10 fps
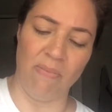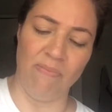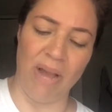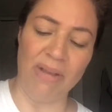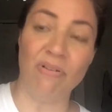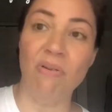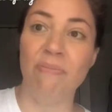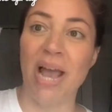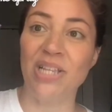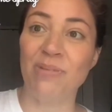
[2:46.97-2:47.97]
Micro
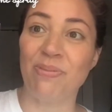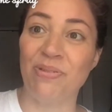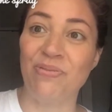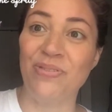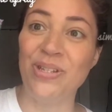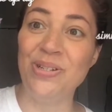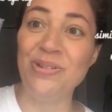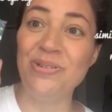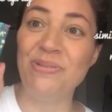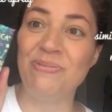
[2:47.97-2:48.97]
Batch
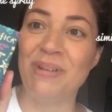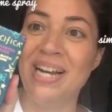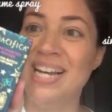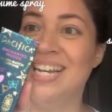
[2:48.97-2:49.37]
Perfume.